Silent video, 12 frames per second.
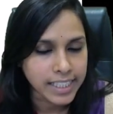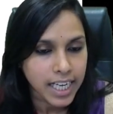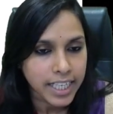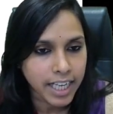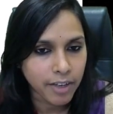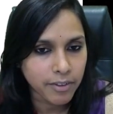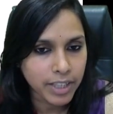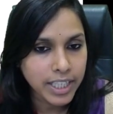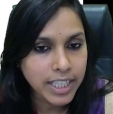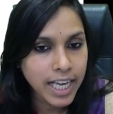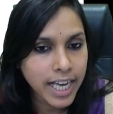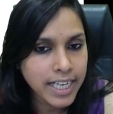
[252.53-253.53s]
Now,
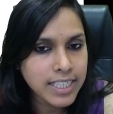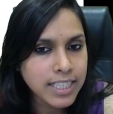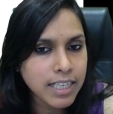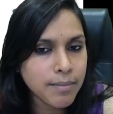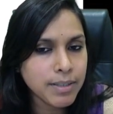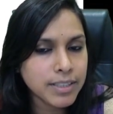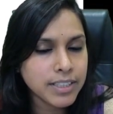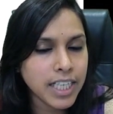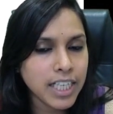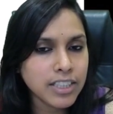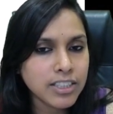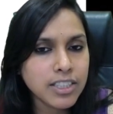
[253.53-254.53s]
inherent limitation due
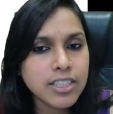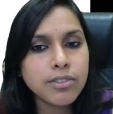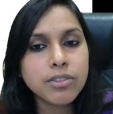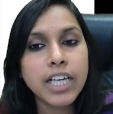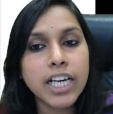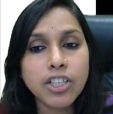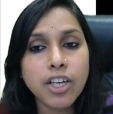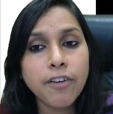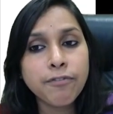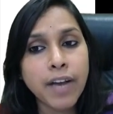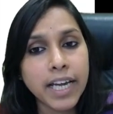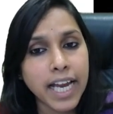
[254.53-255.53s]
to nature of
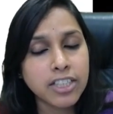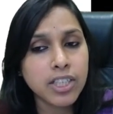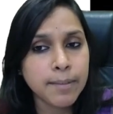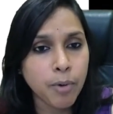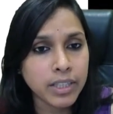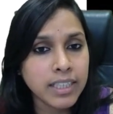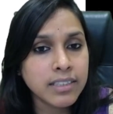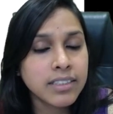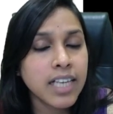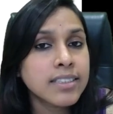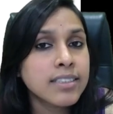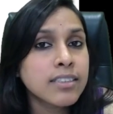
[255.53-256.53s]
financial reporting
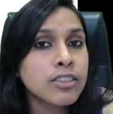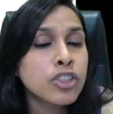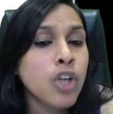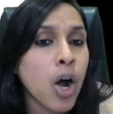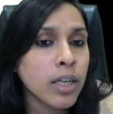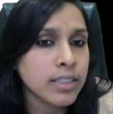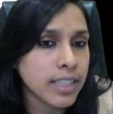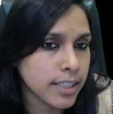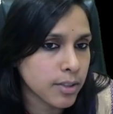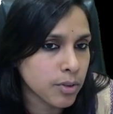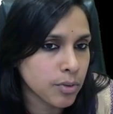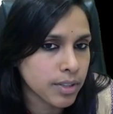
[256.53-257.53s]
does not
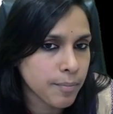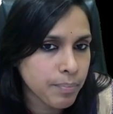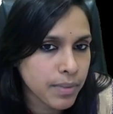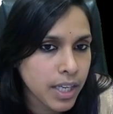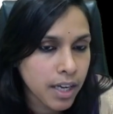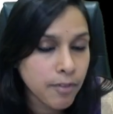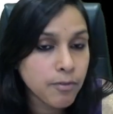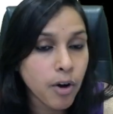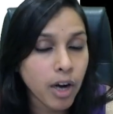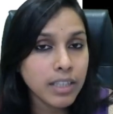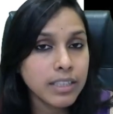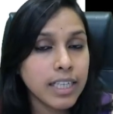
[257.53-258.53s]
include.
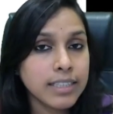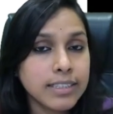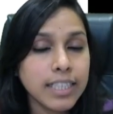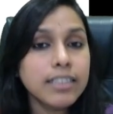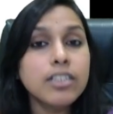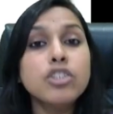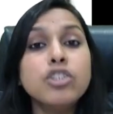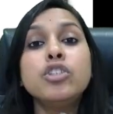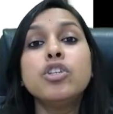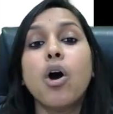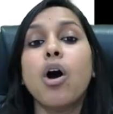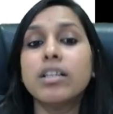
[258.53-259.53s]
What does it
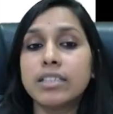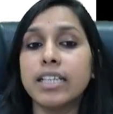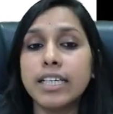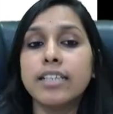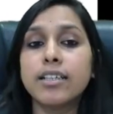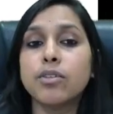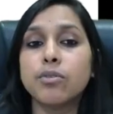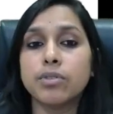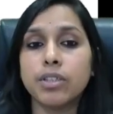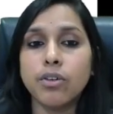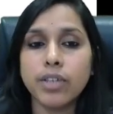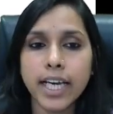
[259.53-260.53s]
not include?
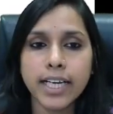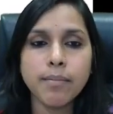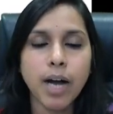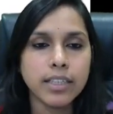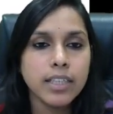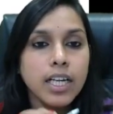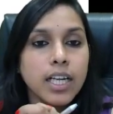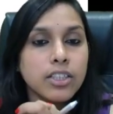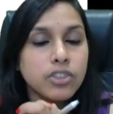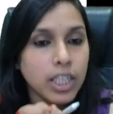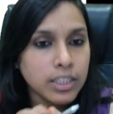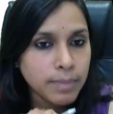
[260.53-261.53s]
Okay, come on.
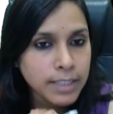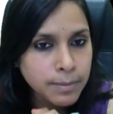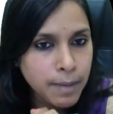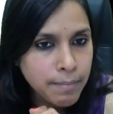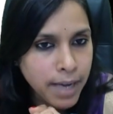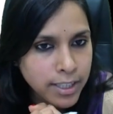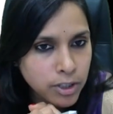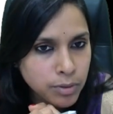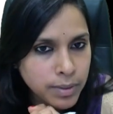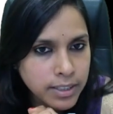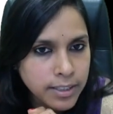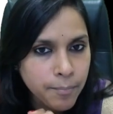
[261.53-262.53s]
Judgments by
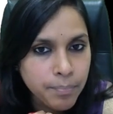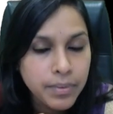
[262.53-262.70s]
management.